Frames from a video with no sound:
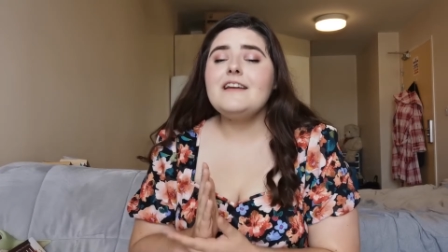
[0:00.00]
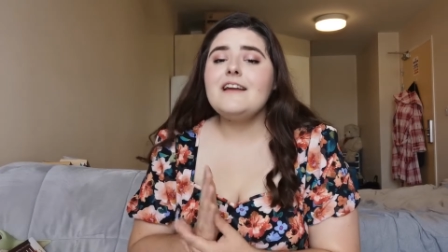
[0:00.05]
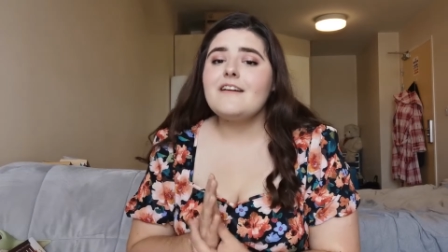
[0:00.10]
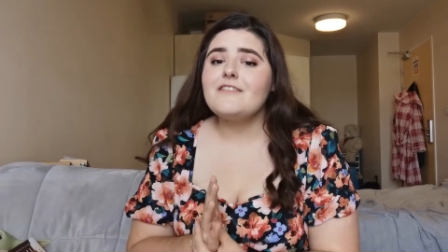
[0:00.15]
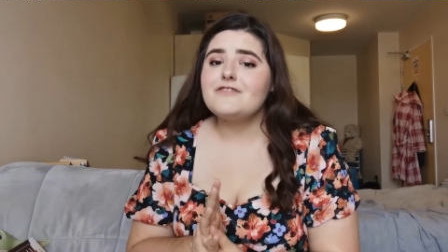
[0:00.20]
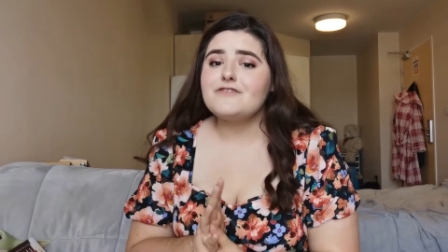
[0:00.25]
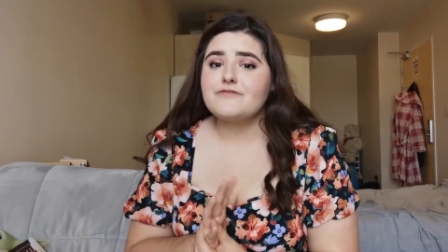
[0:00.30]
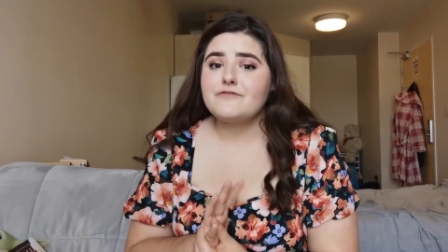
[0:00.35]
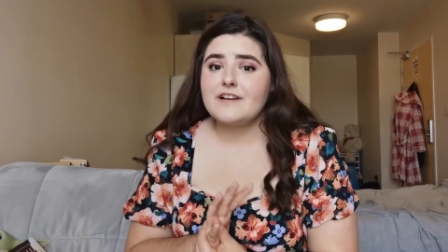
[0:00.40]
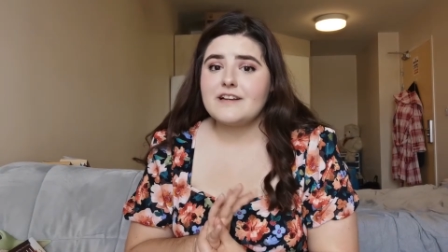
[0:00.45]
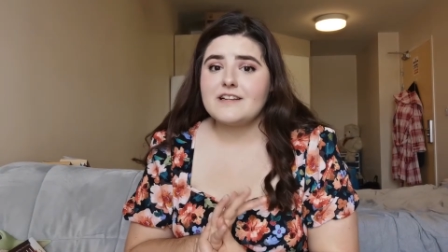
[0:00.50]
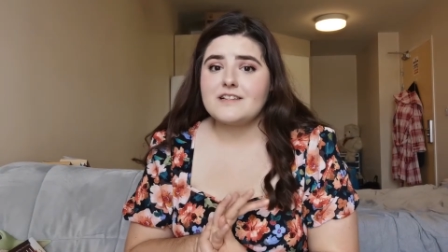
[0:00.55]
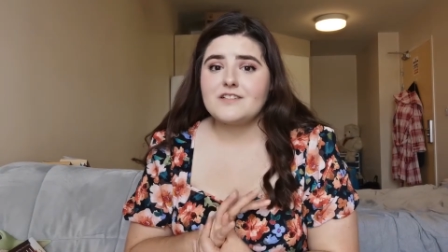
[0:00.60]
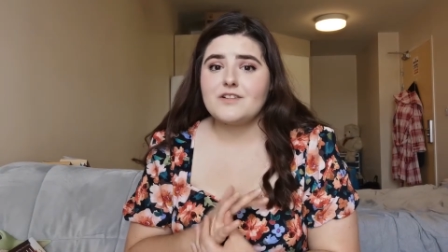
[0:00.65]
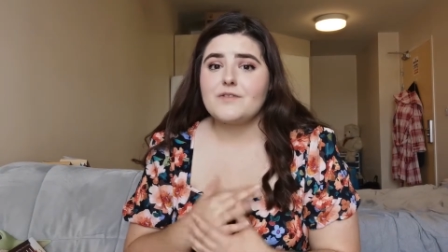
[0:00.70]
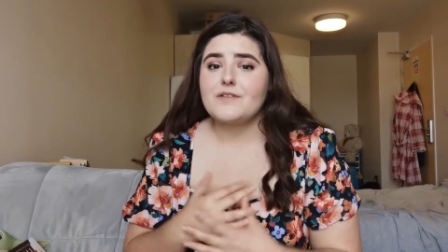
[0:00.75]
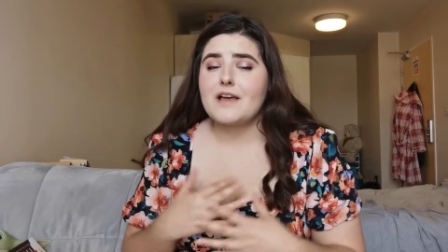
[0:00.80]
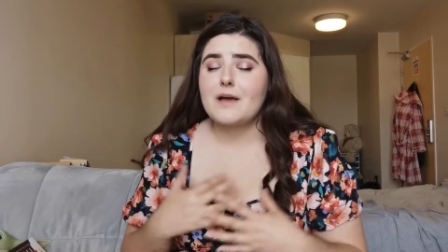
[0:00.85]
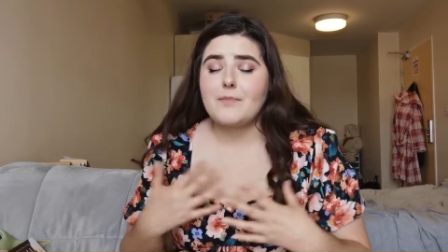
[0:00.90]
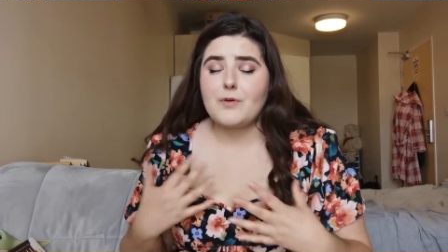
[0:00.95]
character is written as
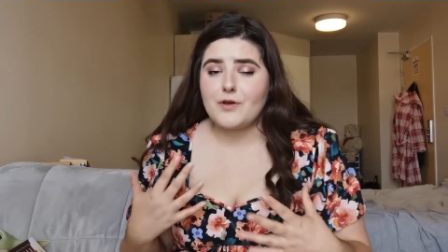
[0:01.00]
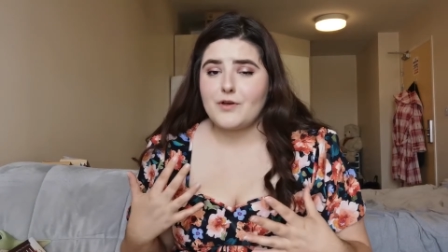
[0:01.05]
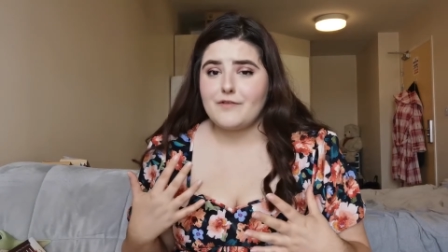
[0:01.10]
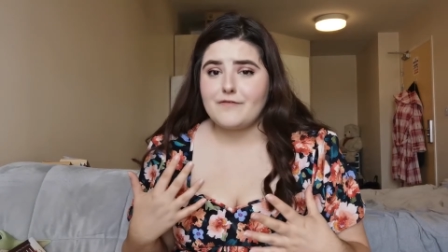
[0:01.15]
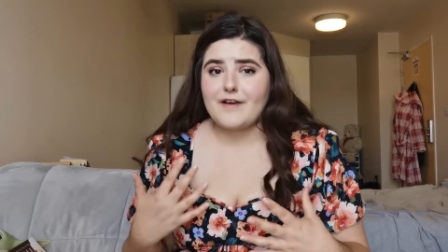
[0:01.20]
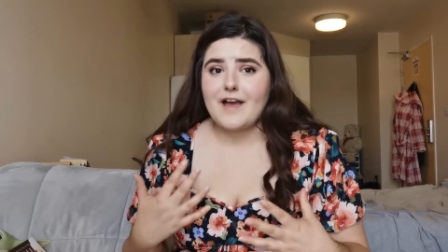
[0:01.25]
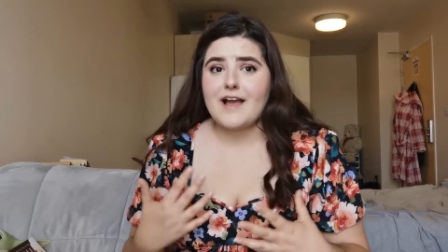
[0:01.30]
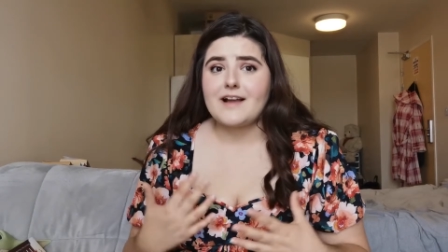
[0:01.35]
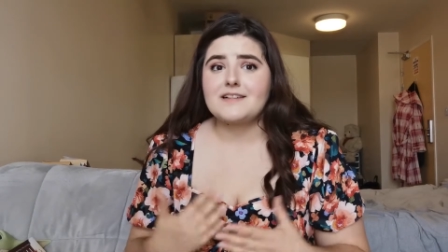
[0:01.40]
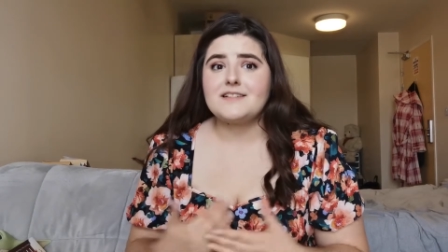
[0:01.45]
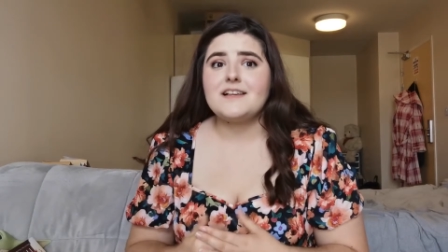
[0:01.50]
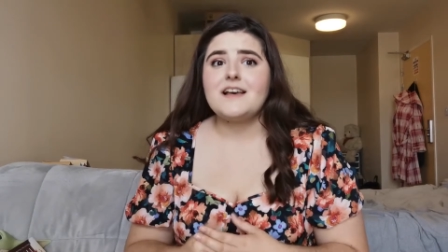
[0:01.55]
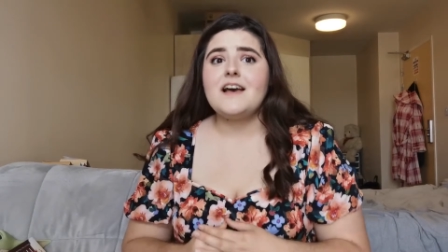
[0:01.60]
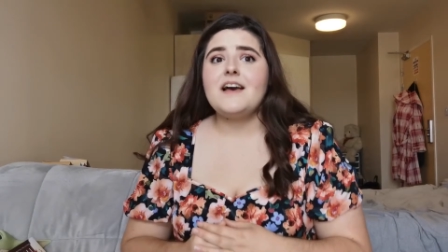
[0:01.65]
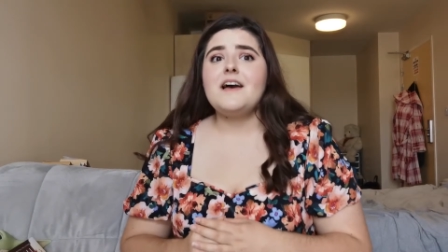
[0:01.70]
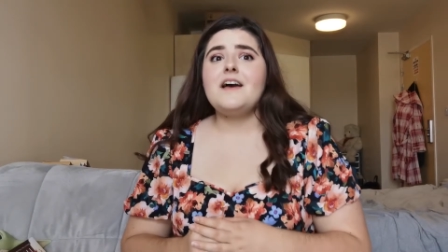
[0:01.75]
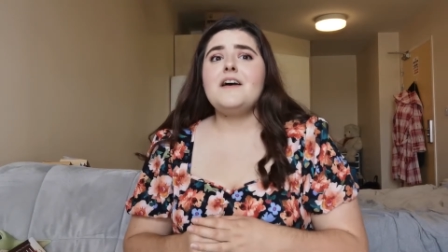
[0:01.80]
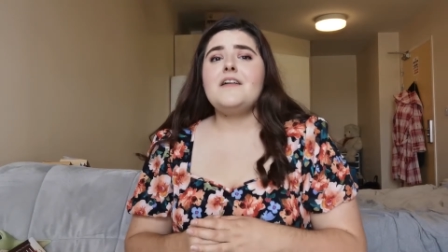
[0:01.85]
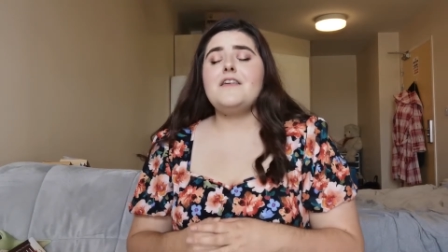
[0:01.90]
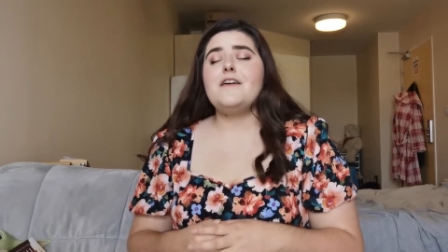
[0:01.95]
though they are perfect.
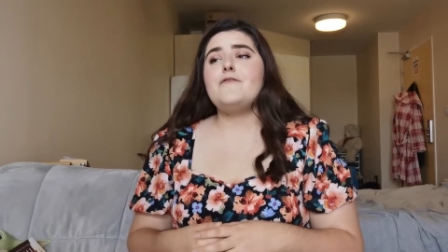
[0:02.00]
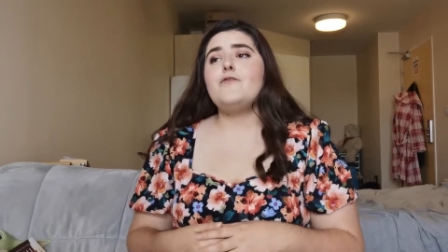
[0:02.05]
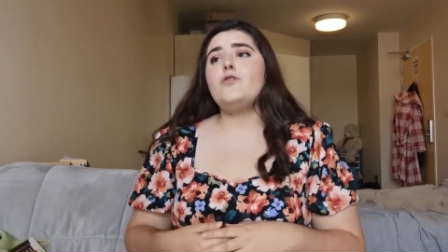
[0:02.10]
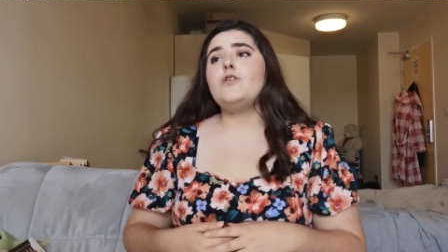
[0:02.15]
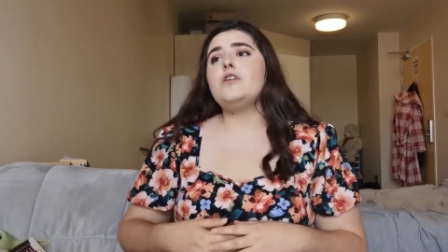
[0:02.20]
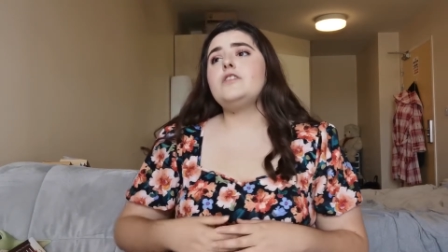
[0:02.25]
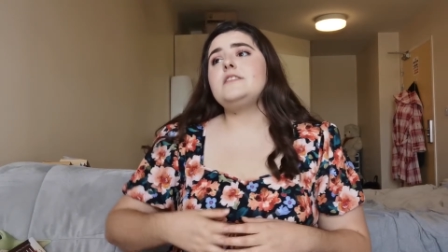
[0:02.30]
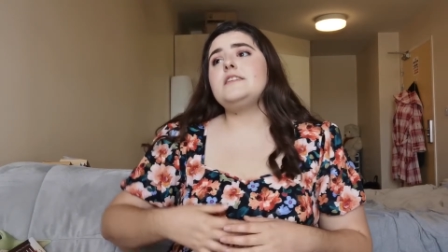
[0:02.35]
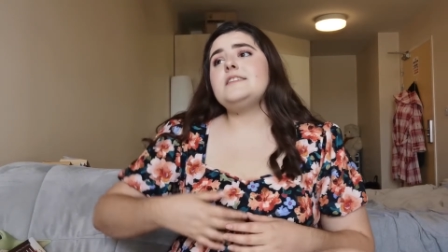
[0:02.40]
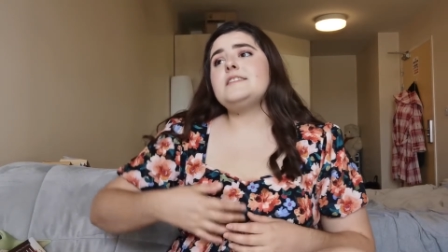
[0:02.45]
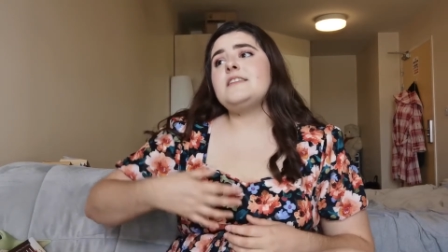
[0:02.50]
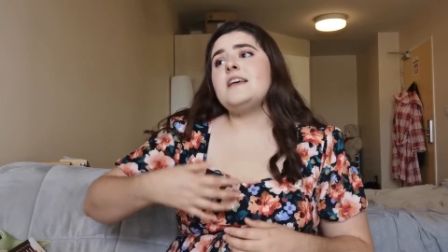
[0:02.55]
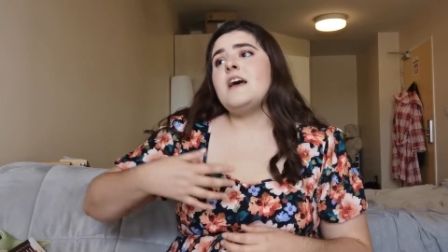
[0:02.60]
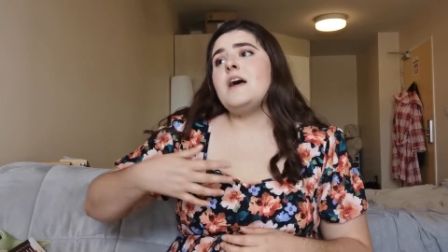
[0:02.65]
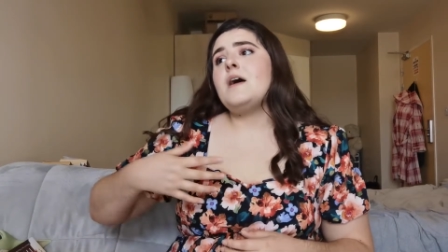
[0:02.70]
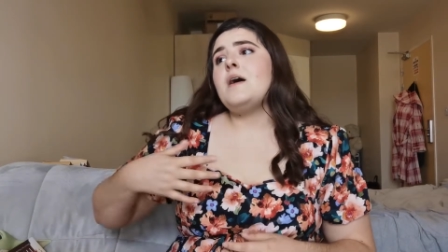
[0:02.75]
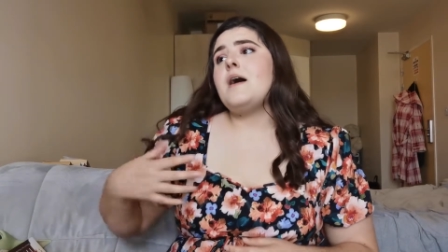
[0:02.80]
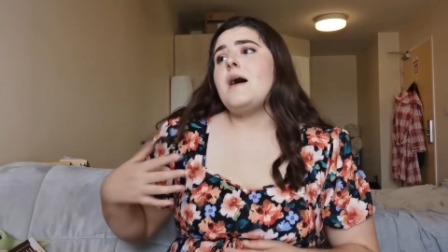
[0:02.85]
They've all got these